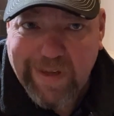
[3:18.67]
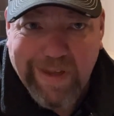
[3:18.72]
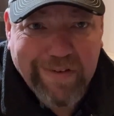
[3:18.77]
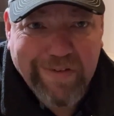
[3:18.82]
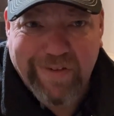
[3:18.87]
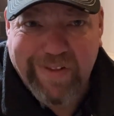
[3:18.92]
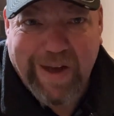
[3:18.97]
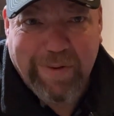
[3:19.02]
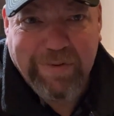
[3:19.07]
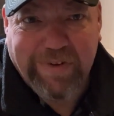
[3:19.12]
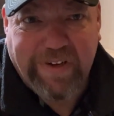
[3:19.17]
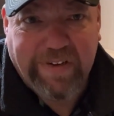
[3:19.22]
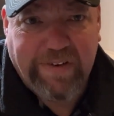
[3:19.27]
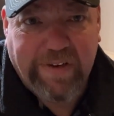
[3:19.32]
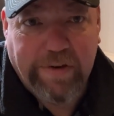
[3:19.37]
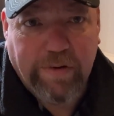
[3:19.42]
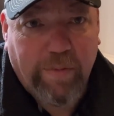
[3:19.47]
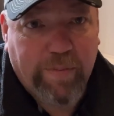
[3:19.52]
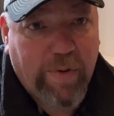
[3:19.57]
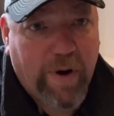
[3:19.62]
So that was easy,
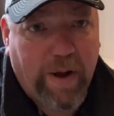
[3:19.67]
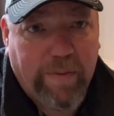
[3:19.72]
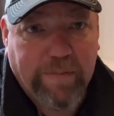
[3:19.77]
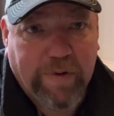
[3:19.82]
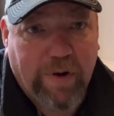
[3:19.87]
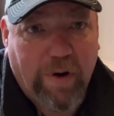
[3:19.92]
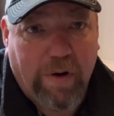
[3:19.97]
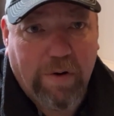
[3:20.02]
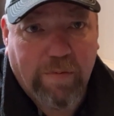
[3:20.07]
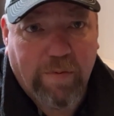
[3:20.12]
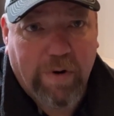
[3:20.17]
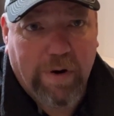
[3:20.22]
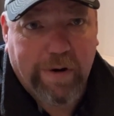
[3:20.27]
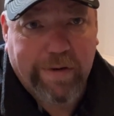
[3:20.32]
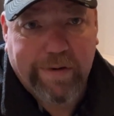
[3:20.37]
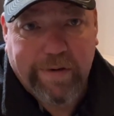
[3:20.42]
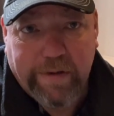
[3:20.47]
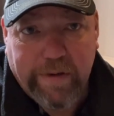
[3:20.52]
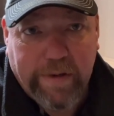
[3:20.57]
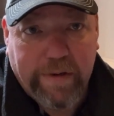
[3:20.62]
no problem, card
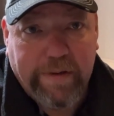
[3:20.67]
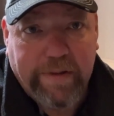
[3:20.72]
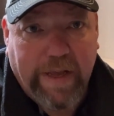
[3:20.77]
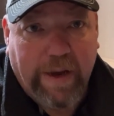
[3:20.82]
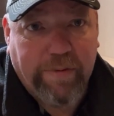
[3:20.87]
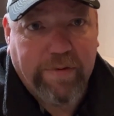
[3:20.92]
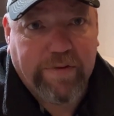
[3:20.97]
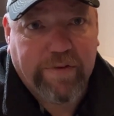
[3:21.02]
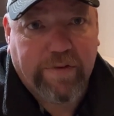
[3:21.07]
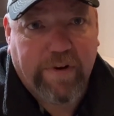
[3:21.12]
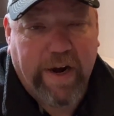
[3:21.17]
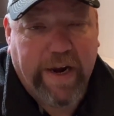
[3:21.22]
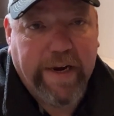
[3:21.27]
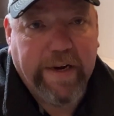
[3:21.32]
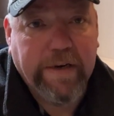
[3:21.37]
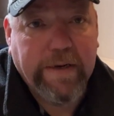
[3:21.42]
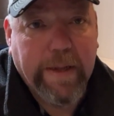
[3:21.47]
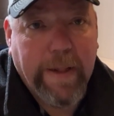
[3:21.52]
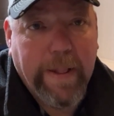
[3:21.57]
worked, that was great.